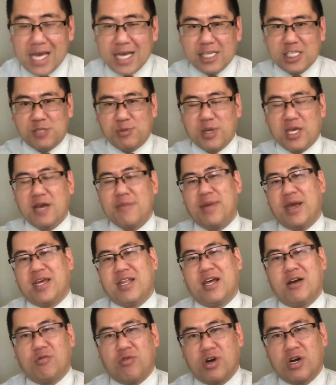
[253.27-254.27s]
Speaking of making
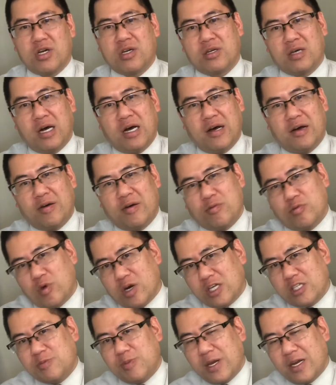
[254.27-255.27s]
that work, uh, I want
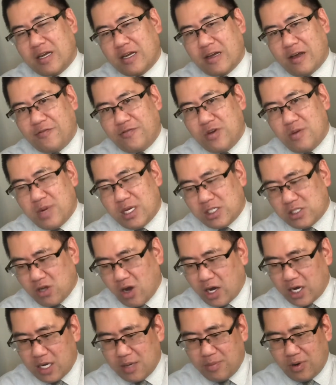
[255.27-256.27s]
to spend a, a few minutes
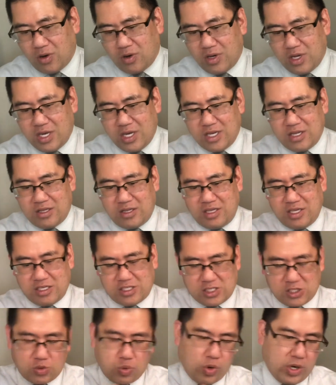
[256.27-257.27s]
talking about
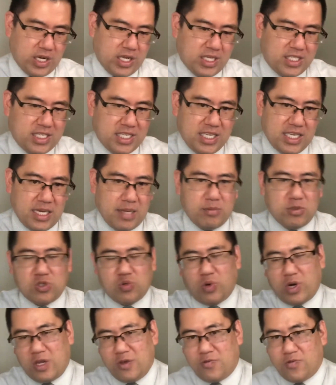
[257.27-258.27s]
this 20 team,
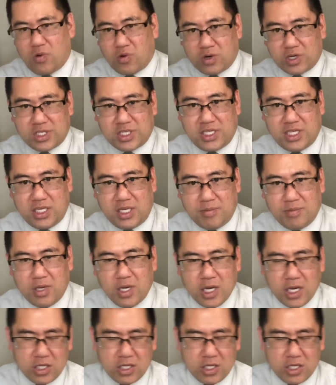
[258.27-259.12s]
24 team,